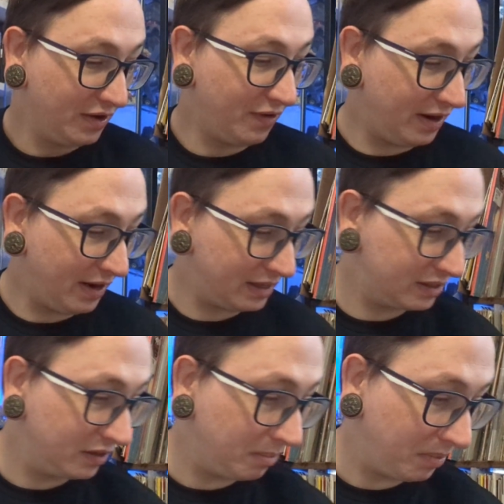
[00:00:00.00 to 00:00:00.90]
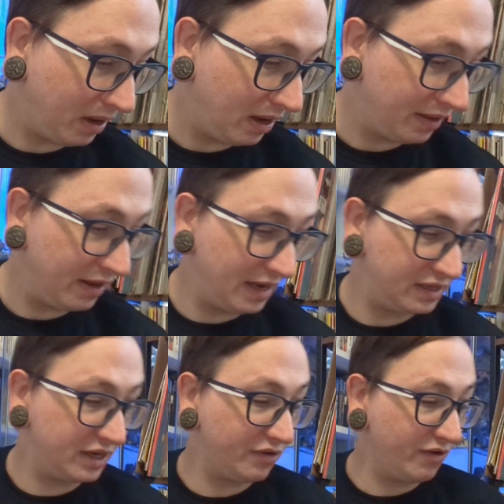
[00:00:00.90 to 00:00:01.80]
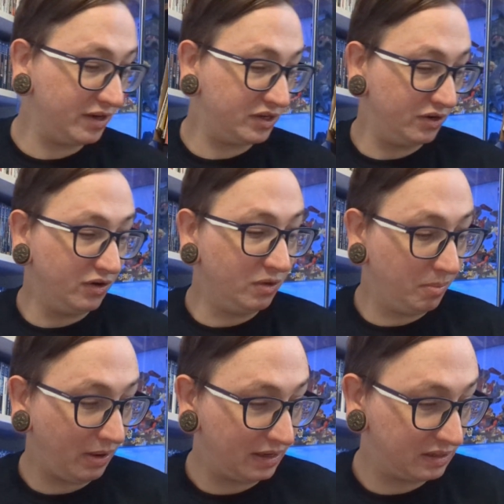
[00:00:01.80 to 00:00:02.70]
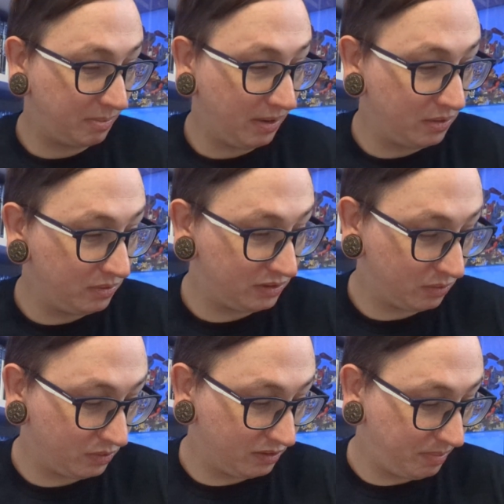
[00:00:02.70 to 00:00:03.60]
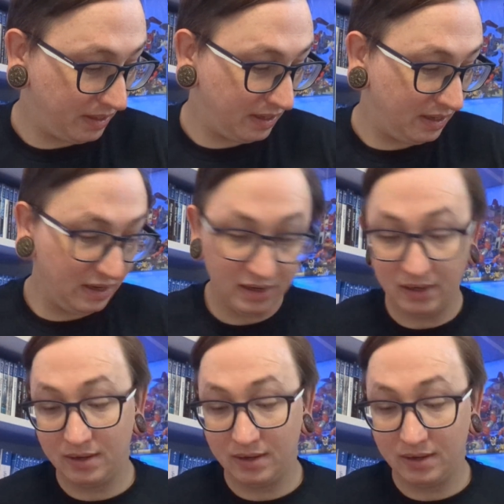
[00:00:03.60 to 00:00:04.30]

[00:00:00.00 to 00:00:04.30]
Right, next up, the next generation up, I suppose, would be